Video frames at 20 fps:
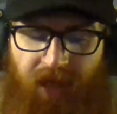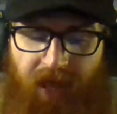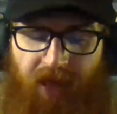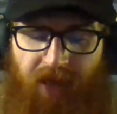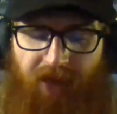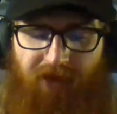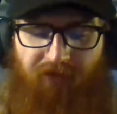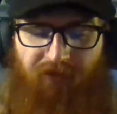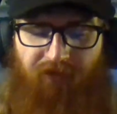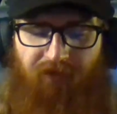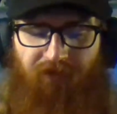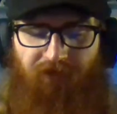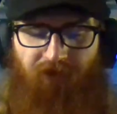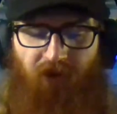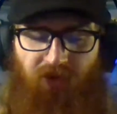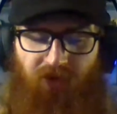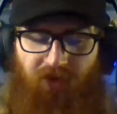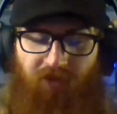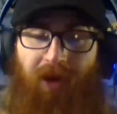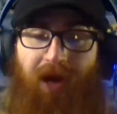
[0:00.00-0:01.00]
and
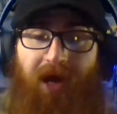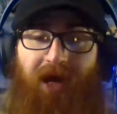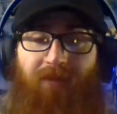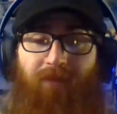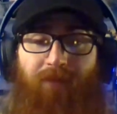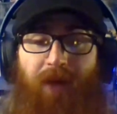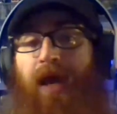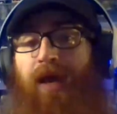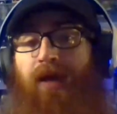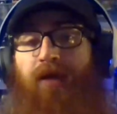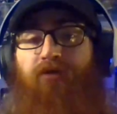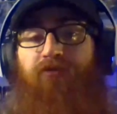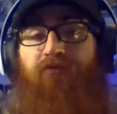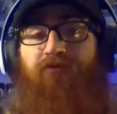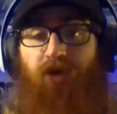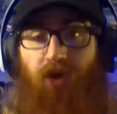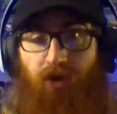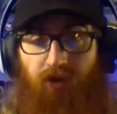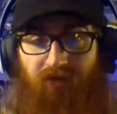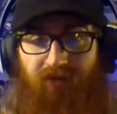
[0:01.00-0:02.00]
followed by a pack of
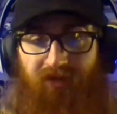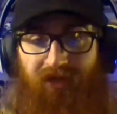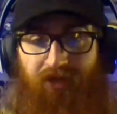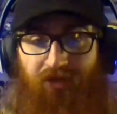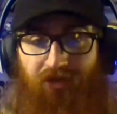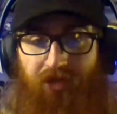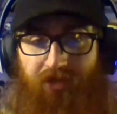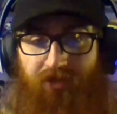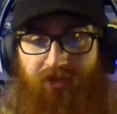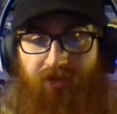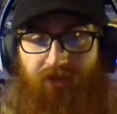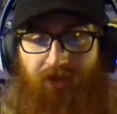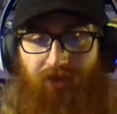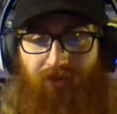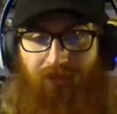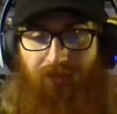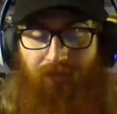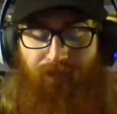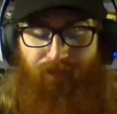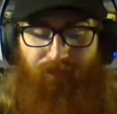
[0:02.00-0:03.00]
dogs that she
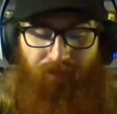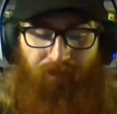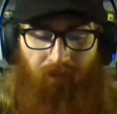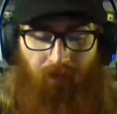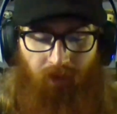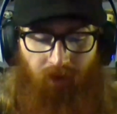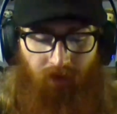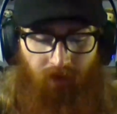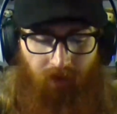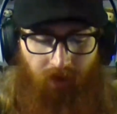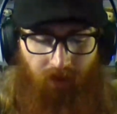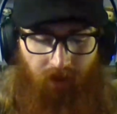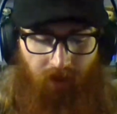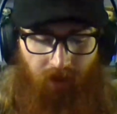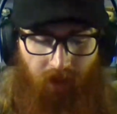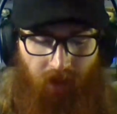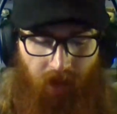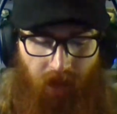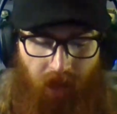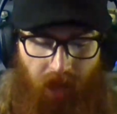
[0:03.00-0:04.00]
stole.
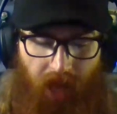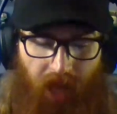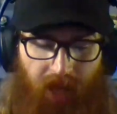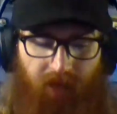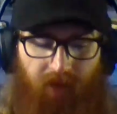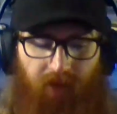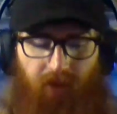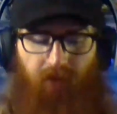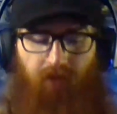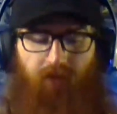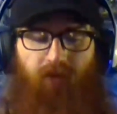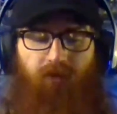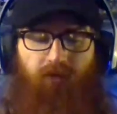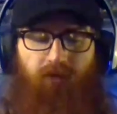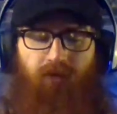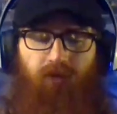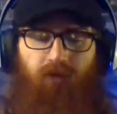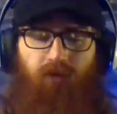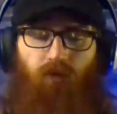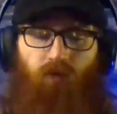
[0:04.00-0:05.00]
And
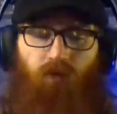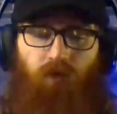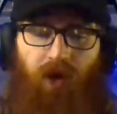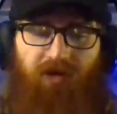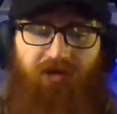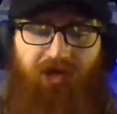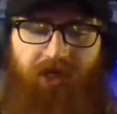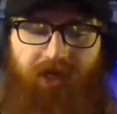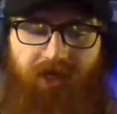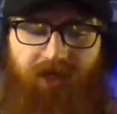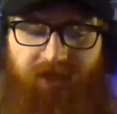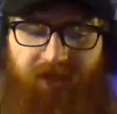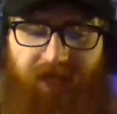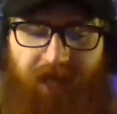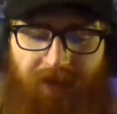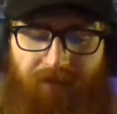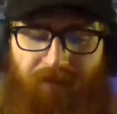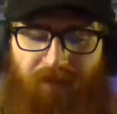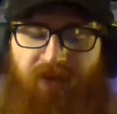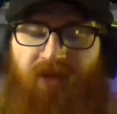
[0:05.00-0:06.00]
while she does
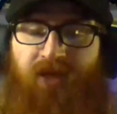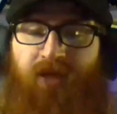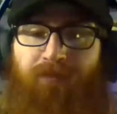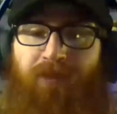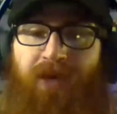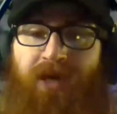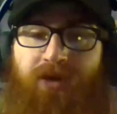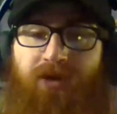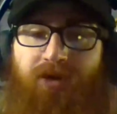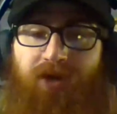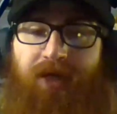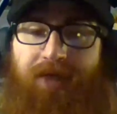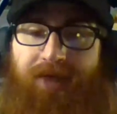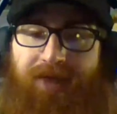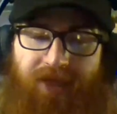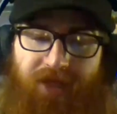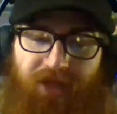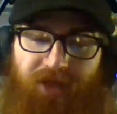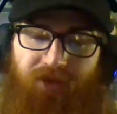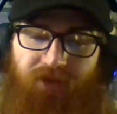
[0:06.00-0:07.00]
that, Peter
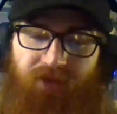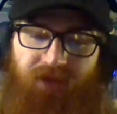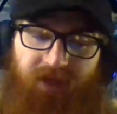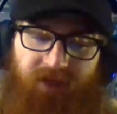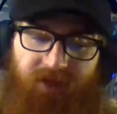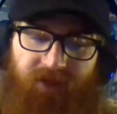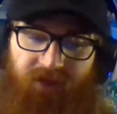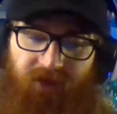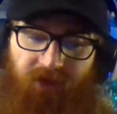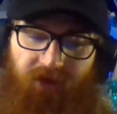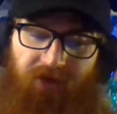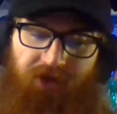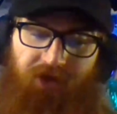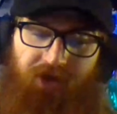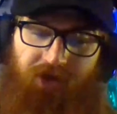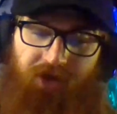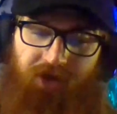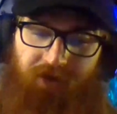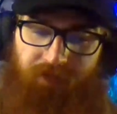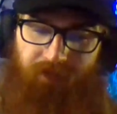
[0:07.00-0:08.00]
continues his
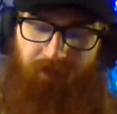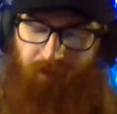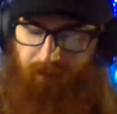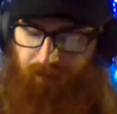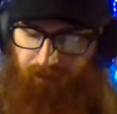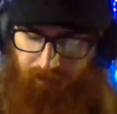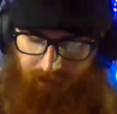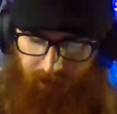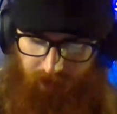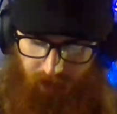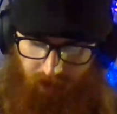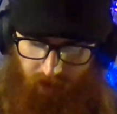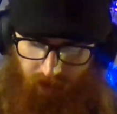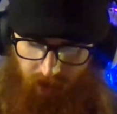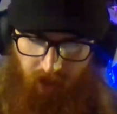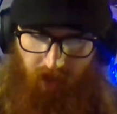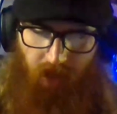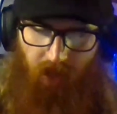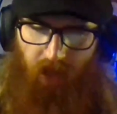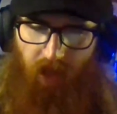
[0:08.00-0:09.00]
search.
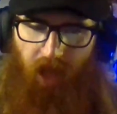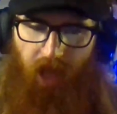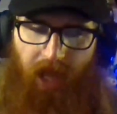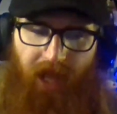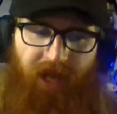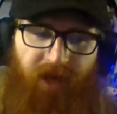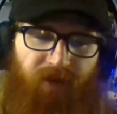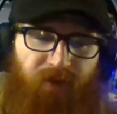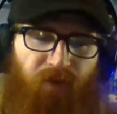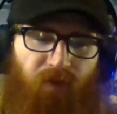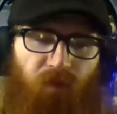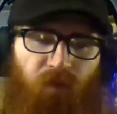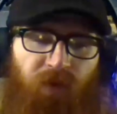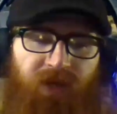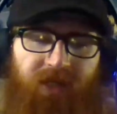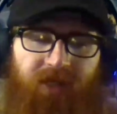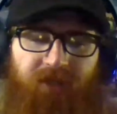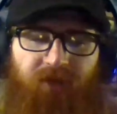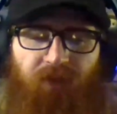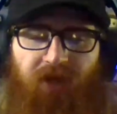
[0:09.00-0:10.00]
And
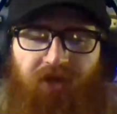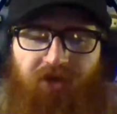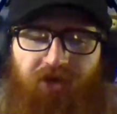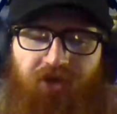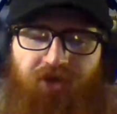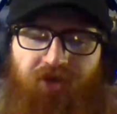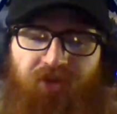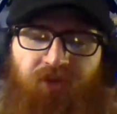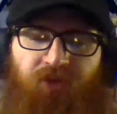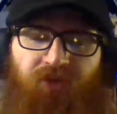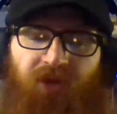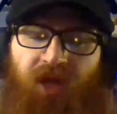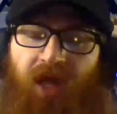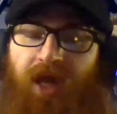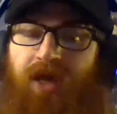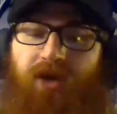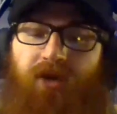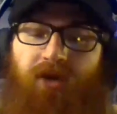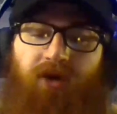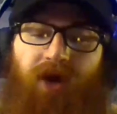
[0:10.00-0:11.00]
we switch to
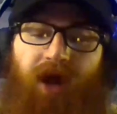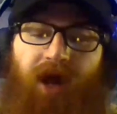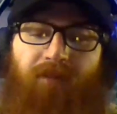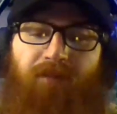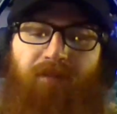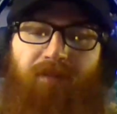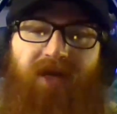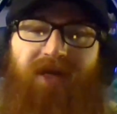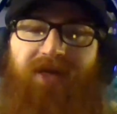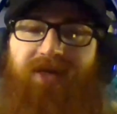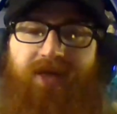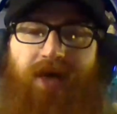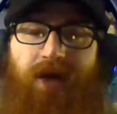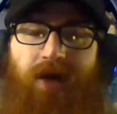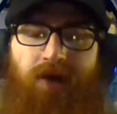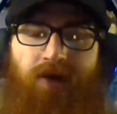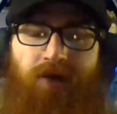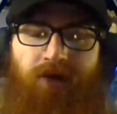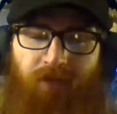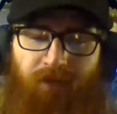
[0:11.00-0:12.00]
later at
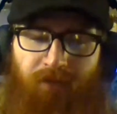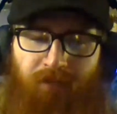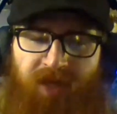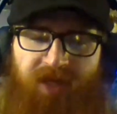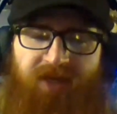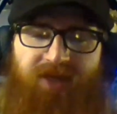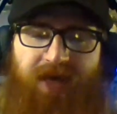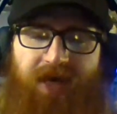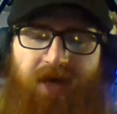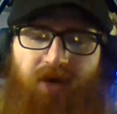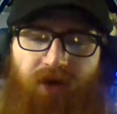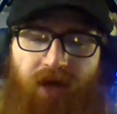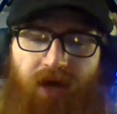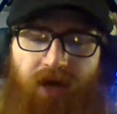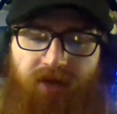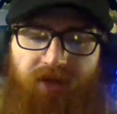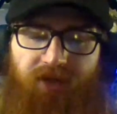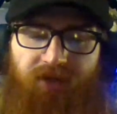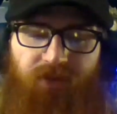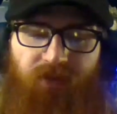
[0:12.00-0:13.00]
Midtown
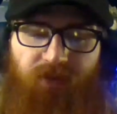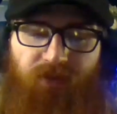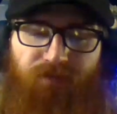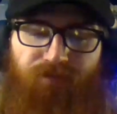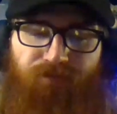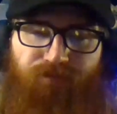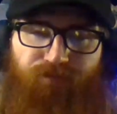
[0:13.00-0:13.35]
High School.